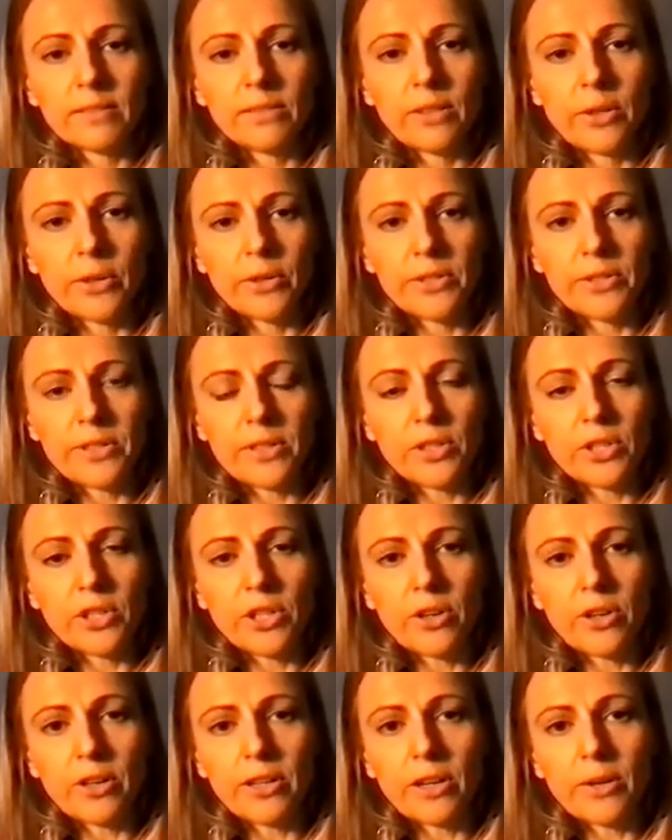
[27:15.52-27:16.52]
Notice the
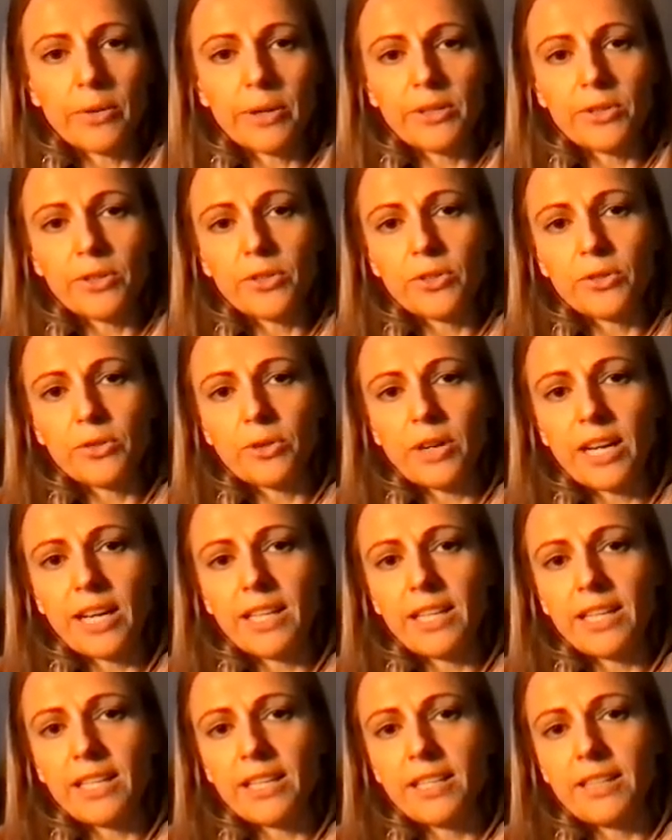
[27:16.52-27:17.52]
shot going
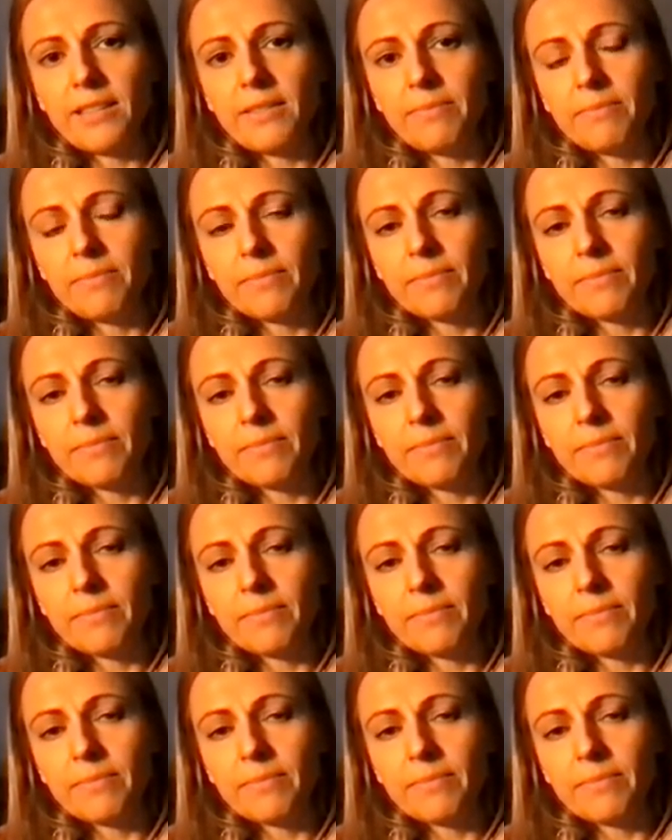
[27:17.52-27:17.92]
straight in.